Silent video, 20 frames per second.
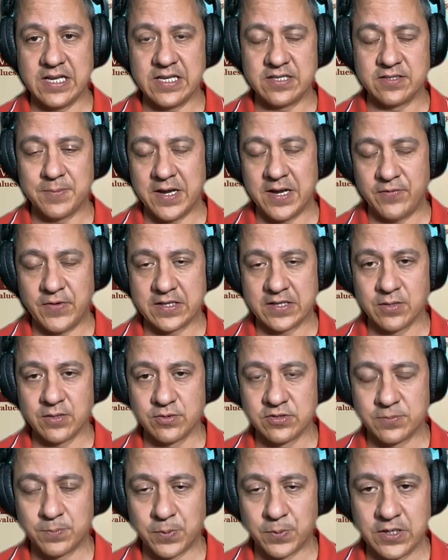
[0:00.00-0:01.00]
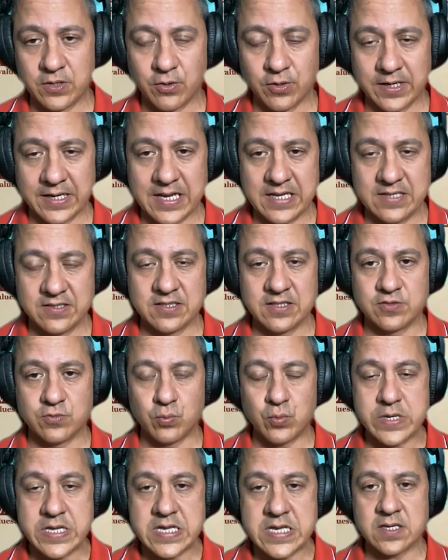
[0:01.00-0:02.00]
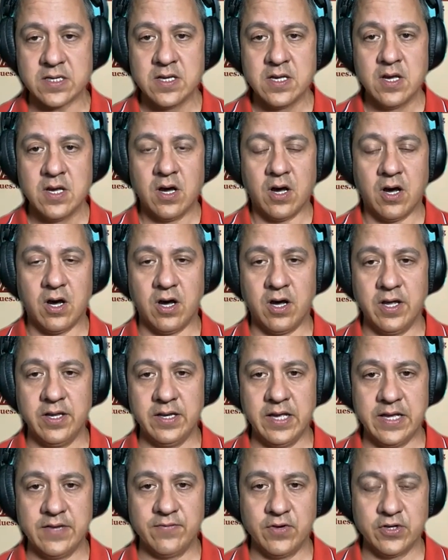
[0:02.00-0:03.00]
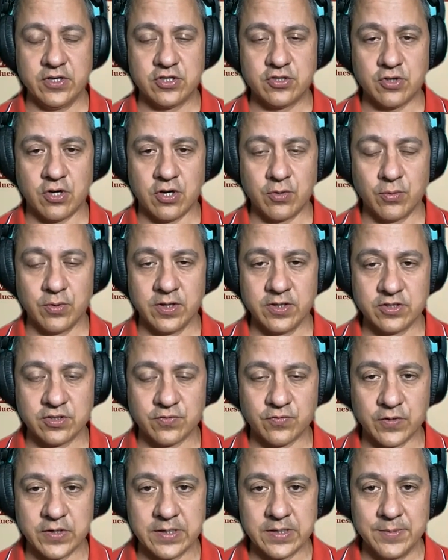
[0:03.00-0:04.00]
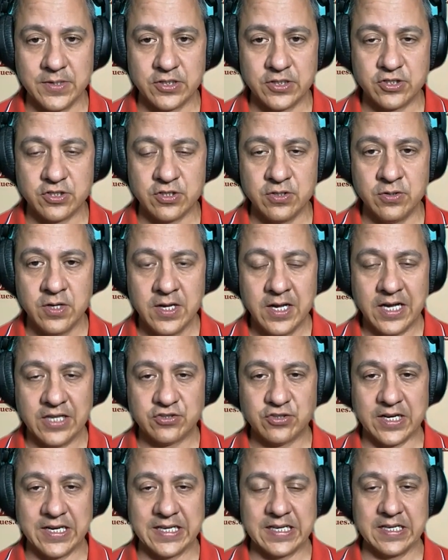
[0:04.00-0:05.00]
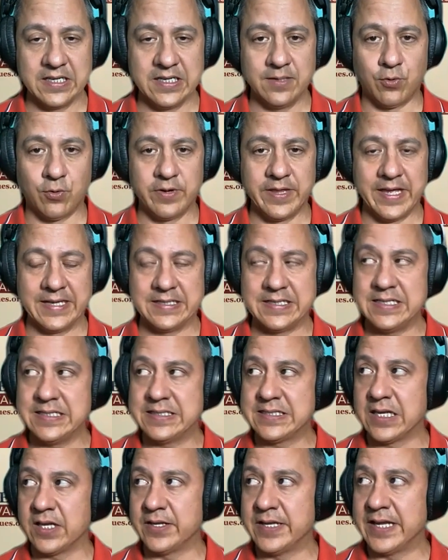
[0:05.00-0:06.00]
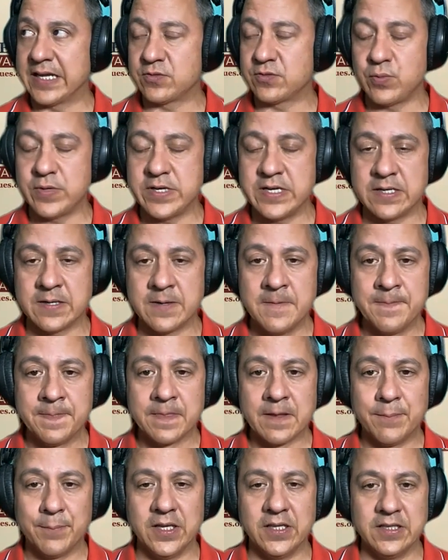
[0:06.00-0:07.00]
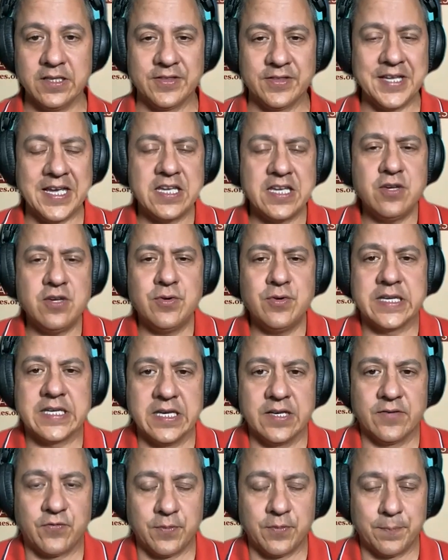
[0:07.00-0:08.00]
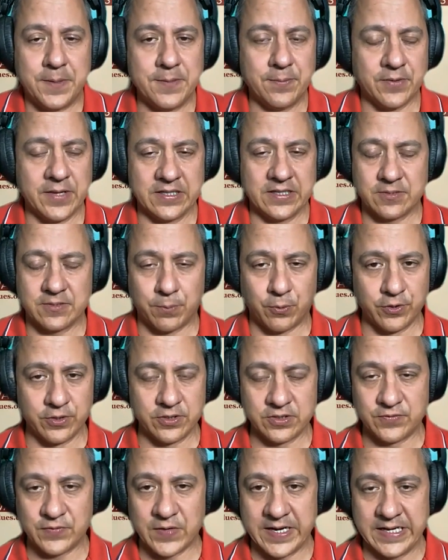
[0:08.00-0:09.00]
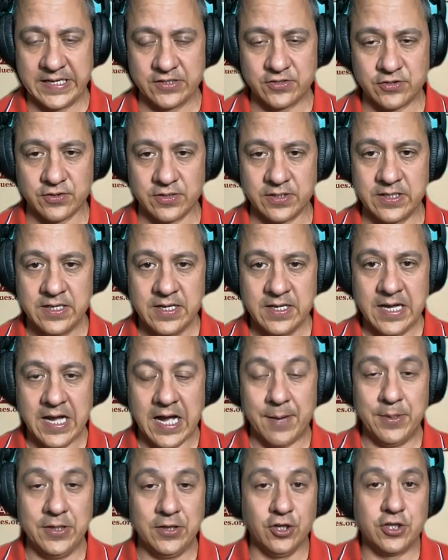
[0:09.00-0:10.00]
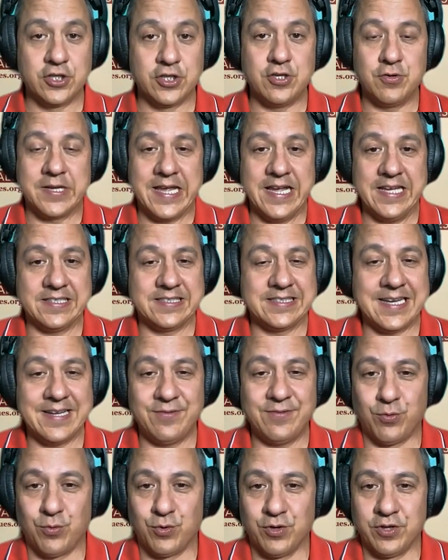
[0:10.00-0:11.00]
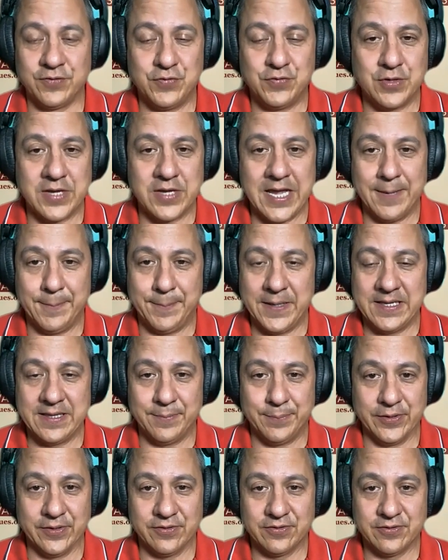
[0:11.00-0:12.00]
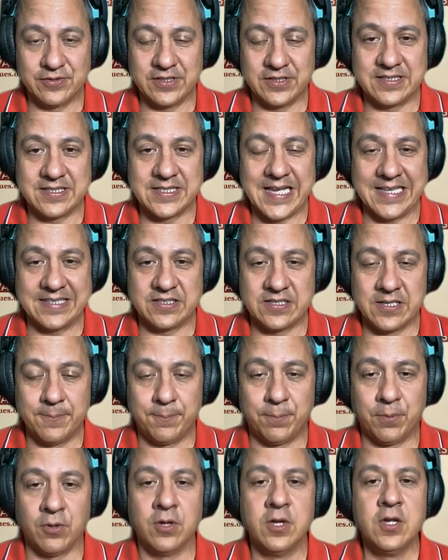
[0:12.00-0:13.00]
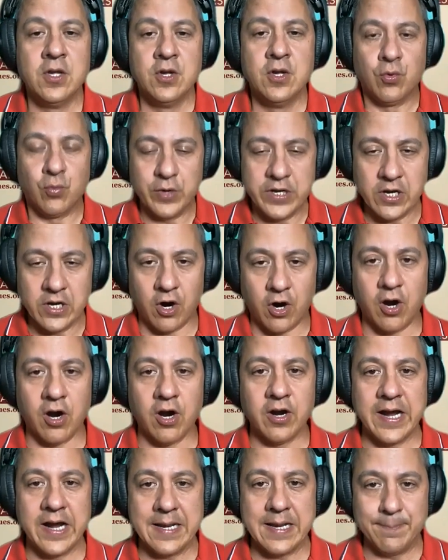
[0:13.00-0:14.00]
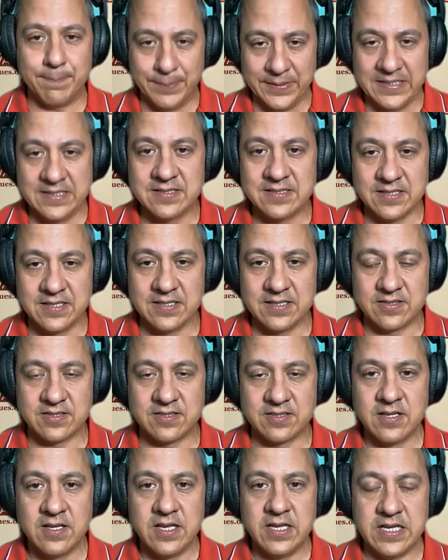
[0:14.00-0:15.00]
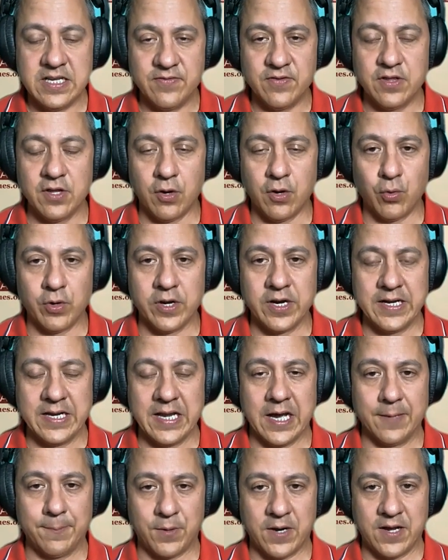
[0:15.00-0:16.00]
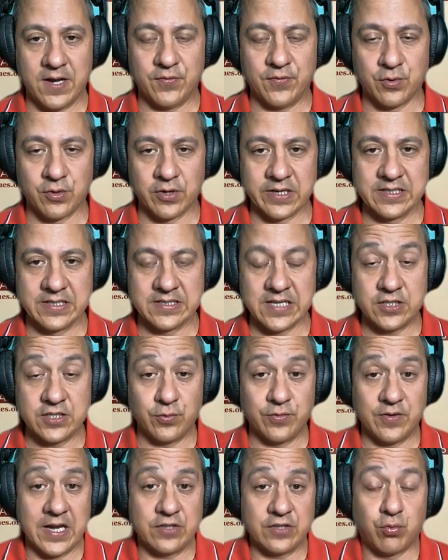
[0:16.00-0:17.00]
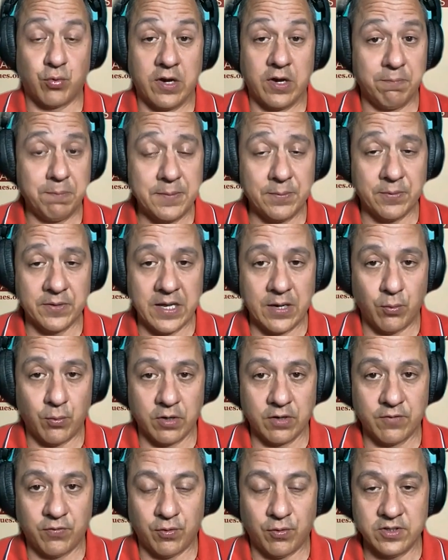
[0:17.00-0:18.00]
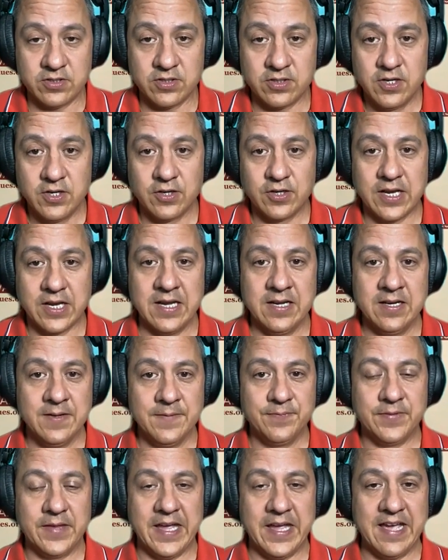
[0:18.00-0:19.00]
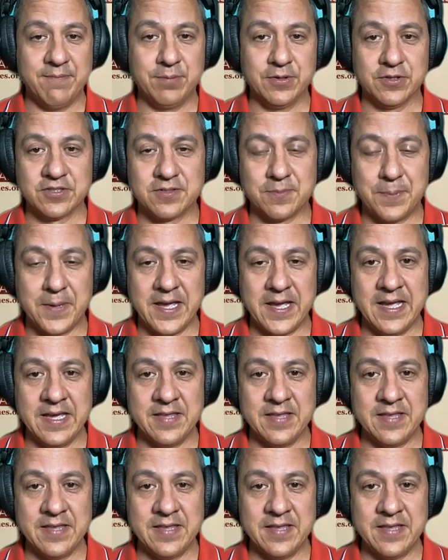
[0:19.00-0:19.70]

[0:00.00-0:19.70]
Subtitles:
As a matter of fact, there was a Supreme Court case this week on a very strong religious freedom issue. I'll try to get into more of that detail next week. But thank you again for people that supported us financially. I mean, look, you can't save the world if you can't pay the bills. It's that simple. We are a business, even though we're a nonprofit organization. We've got 12 people that work for us. Okay. They have bills to pay.